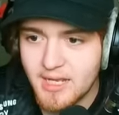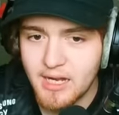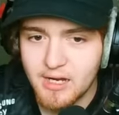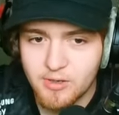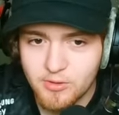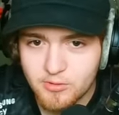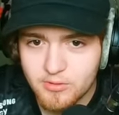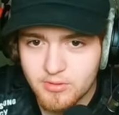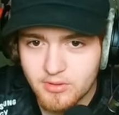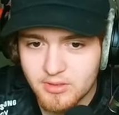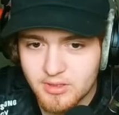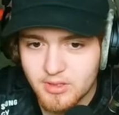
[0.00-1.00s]
now
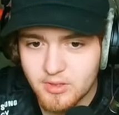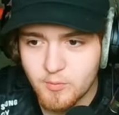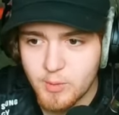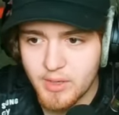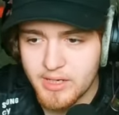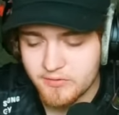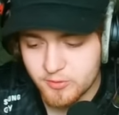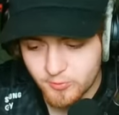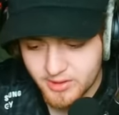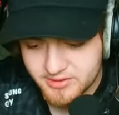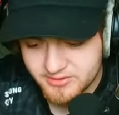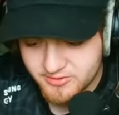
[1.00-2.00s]
we might have to
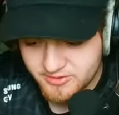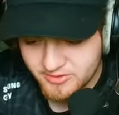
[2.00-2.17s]
waste